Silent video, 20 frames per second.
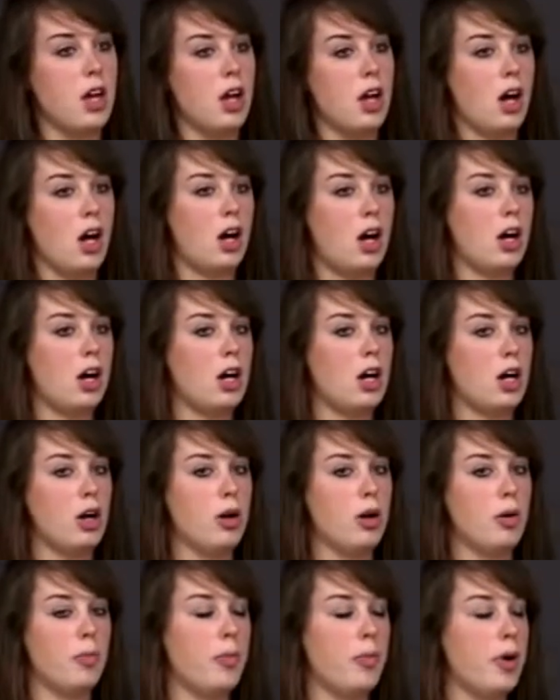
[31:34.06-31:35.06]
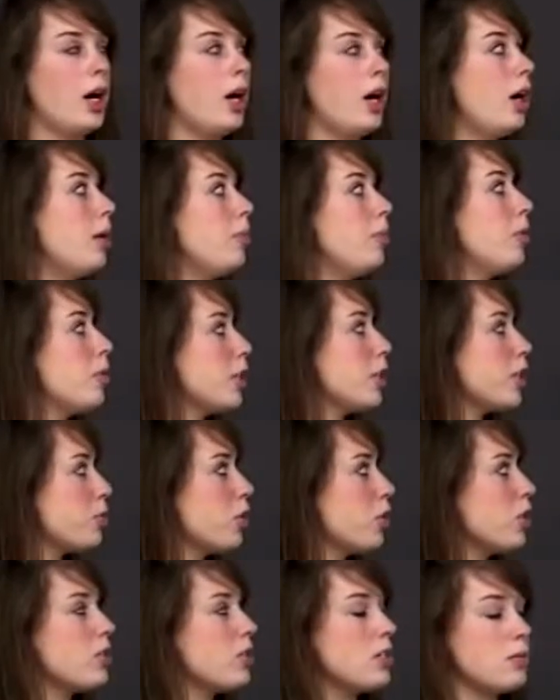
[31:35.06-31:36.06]
are um, much
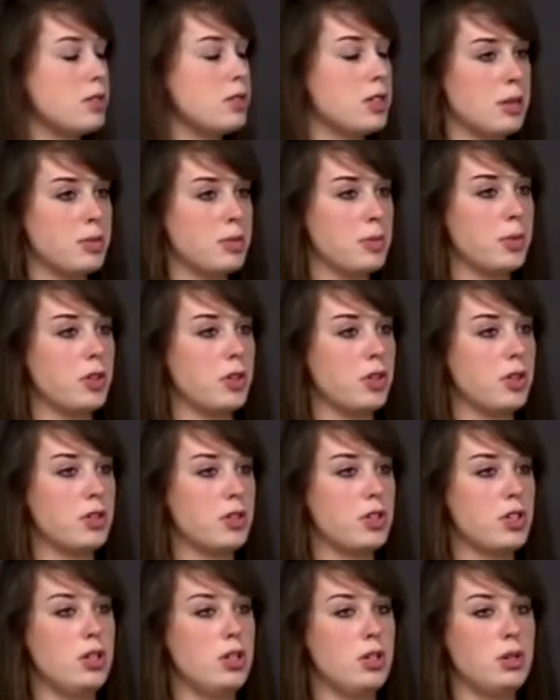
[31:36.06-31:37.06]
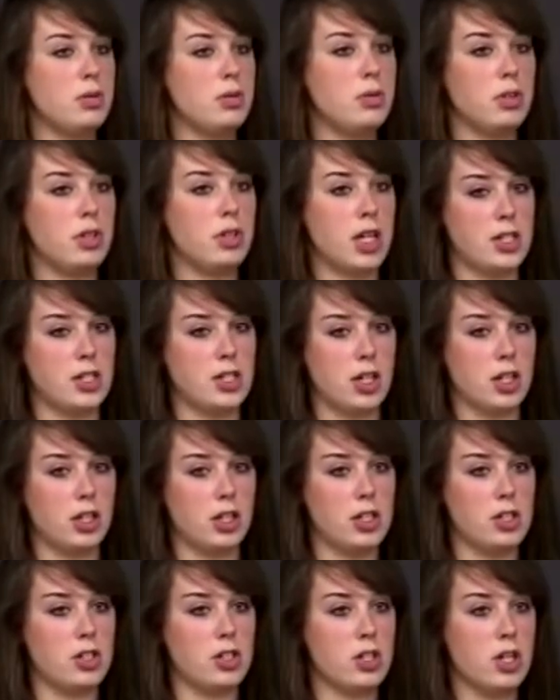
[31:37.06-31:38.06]
more susceptible to night
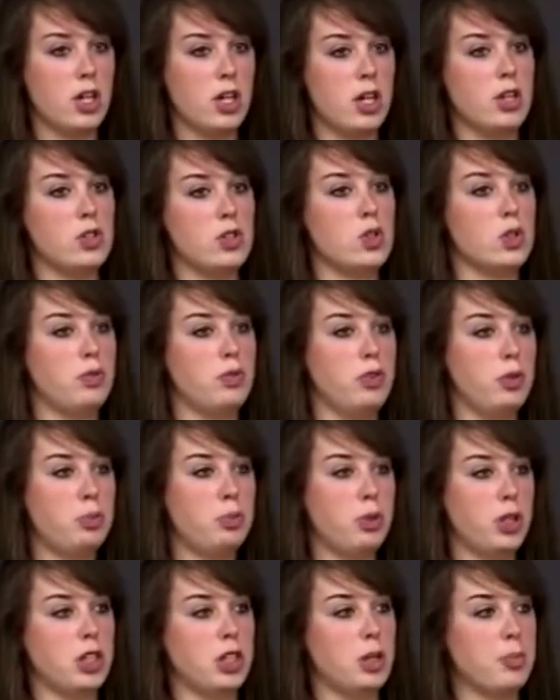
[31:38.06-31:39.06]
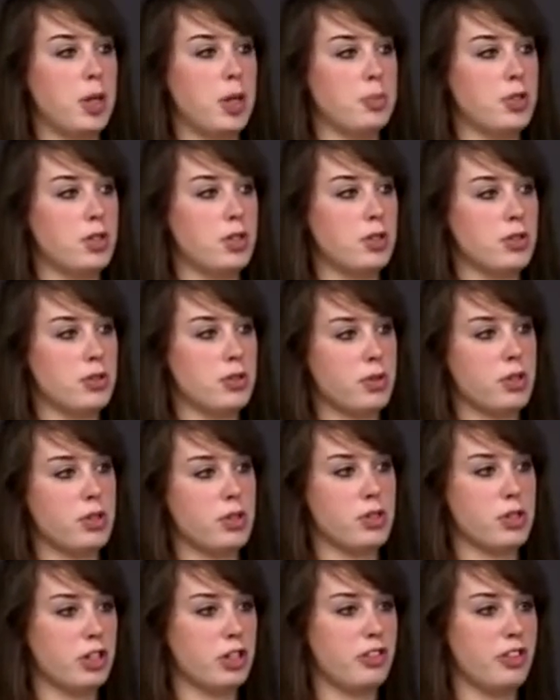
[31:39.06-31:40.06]
tillage. So if you bring them up to the soil
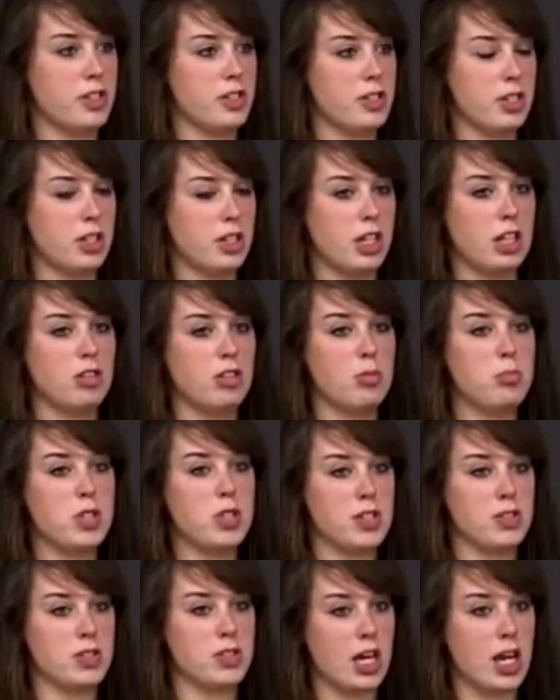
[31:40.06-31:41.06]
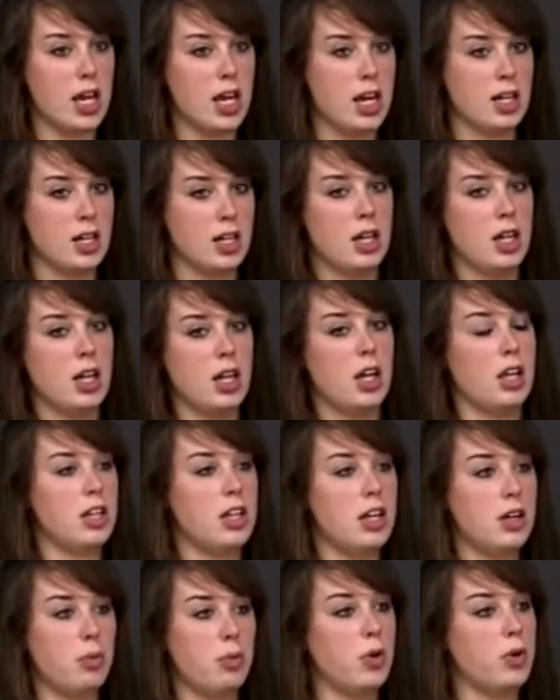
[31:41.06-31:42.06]
surface, let them desiccate,
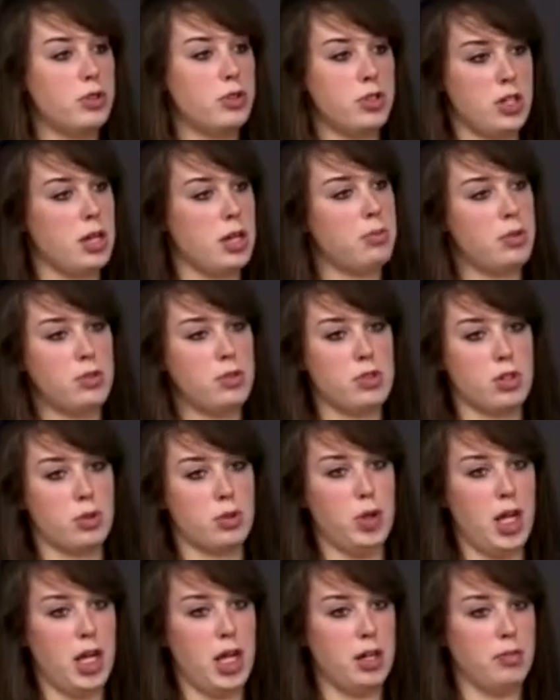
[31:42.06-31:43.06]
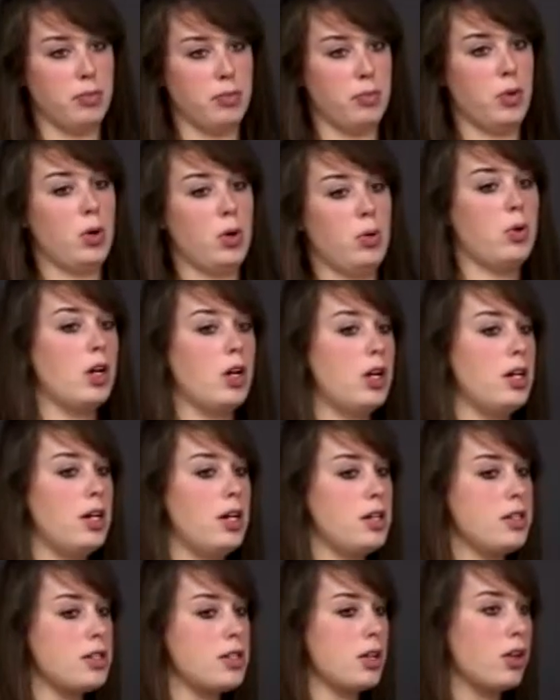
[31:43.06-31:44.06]
they won't, they won't germinate.
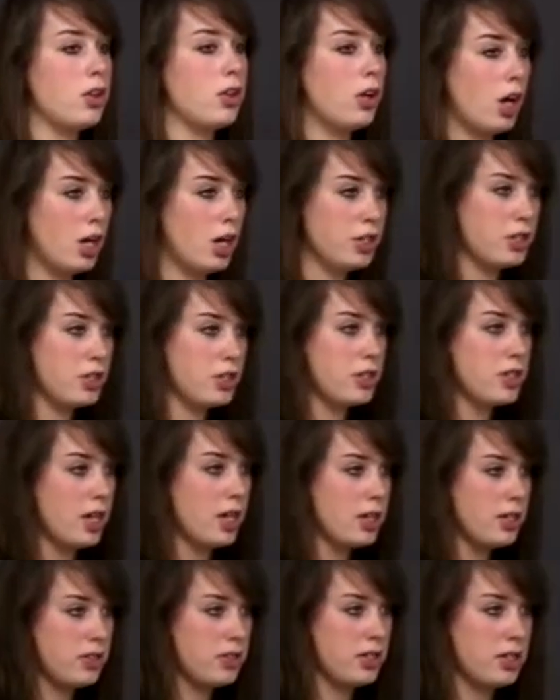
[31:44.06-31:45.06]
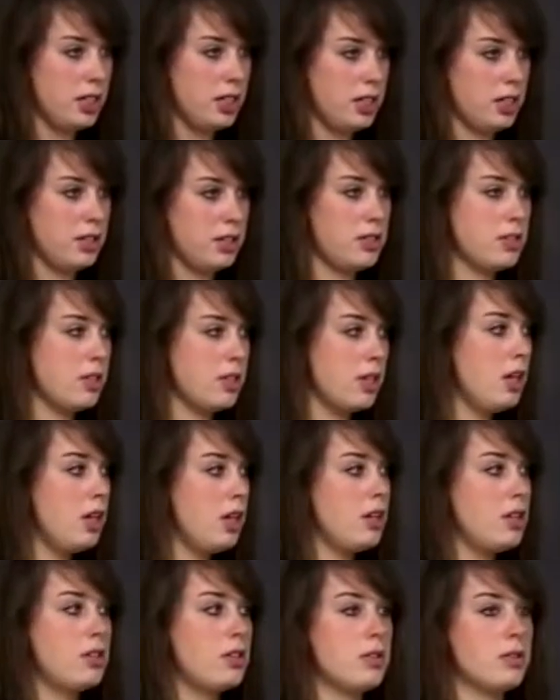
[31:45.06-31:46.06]
Whereas larger size seeds,
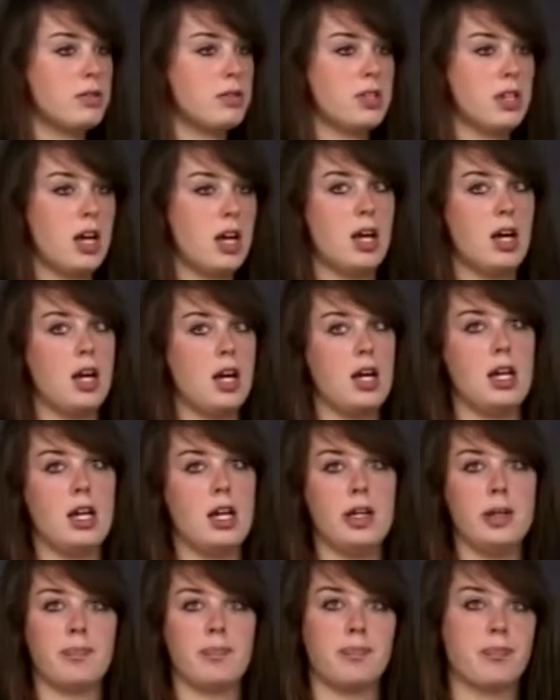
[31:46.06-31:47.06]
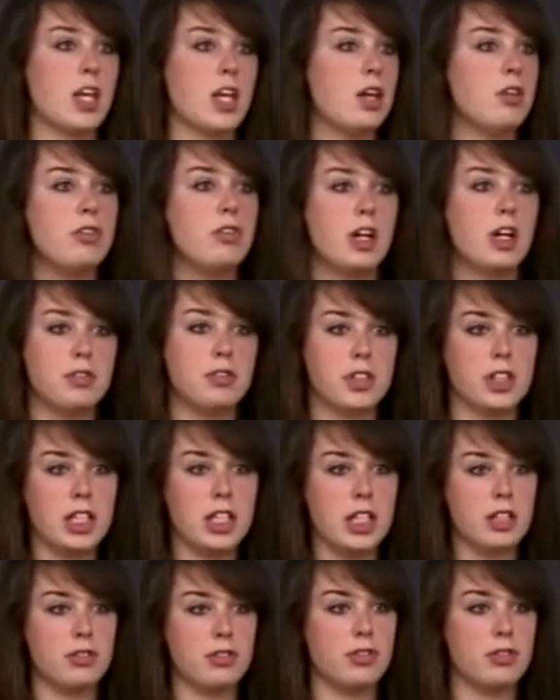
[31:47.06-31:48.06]
so say velvet
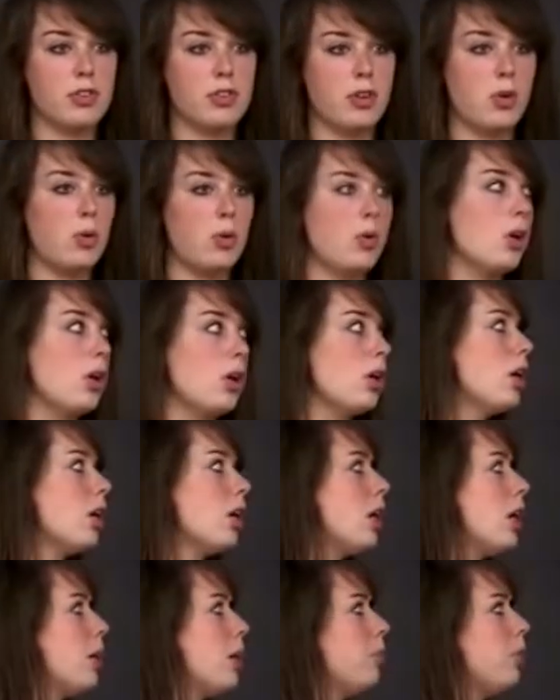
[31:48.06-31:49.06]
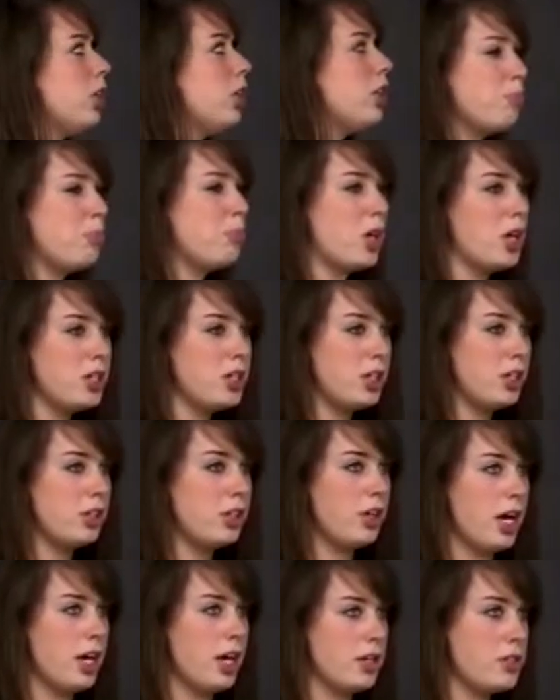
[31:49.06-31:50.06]
leaf or I believe barnyard
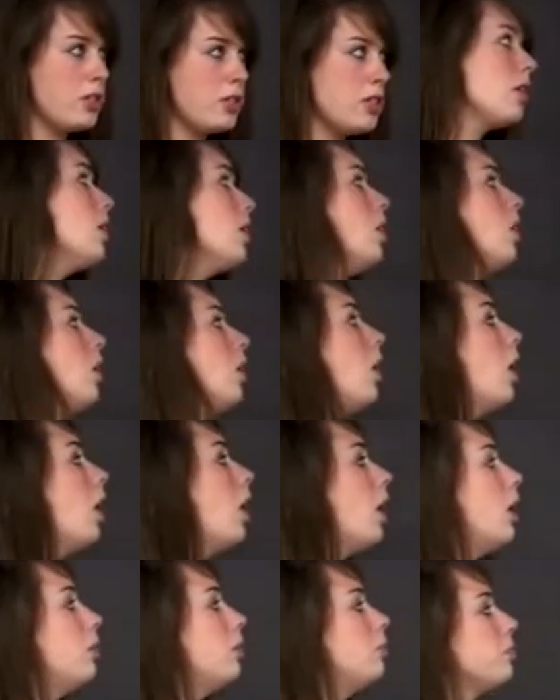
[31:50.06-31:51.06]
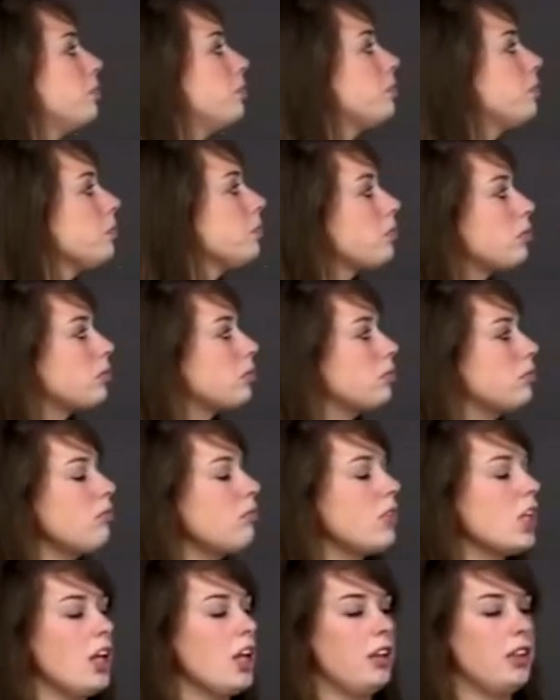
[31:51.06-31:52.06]
grass, um,
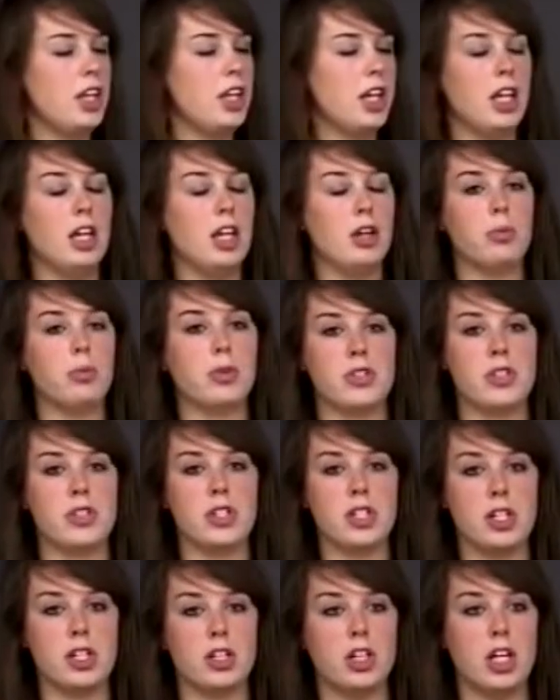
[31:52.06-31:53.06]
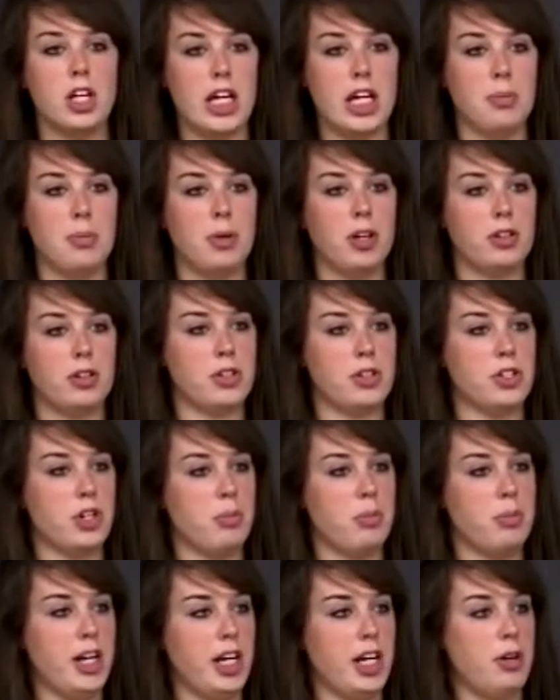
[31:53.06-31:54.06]
they were still able to
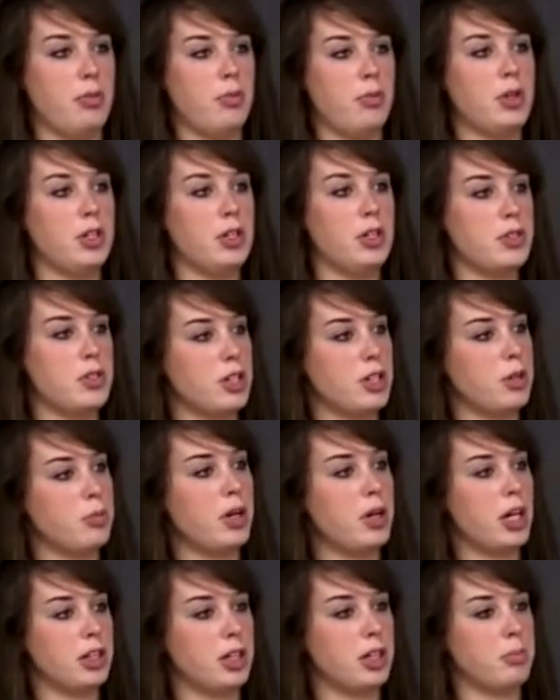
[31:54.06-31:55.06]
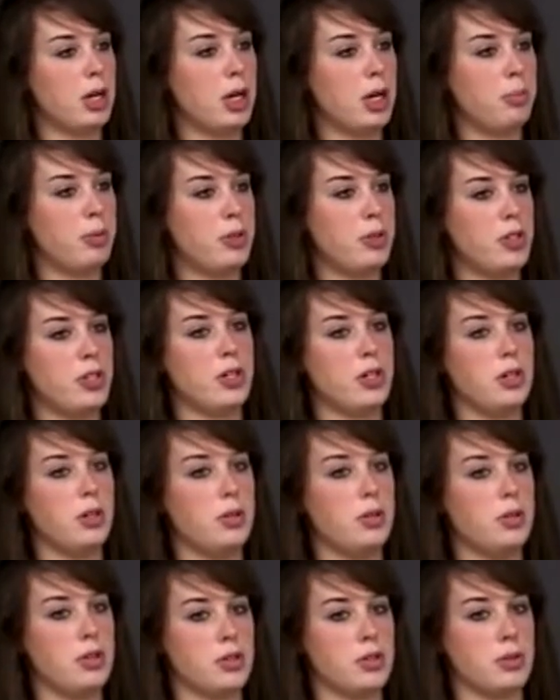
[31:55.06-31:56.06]
germinate when you still brought them up
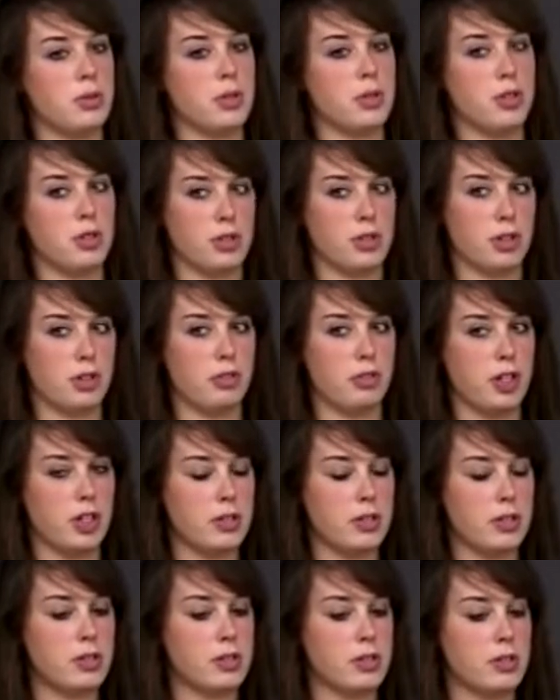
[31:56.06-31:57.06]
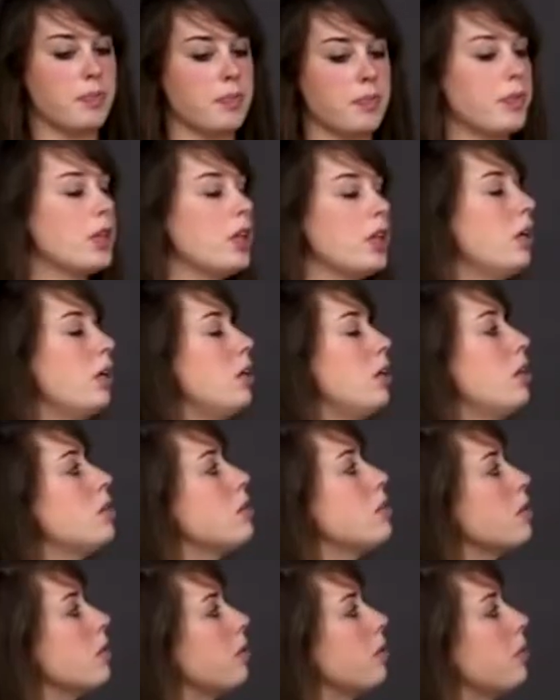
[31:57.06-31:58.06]
to the soil surface. So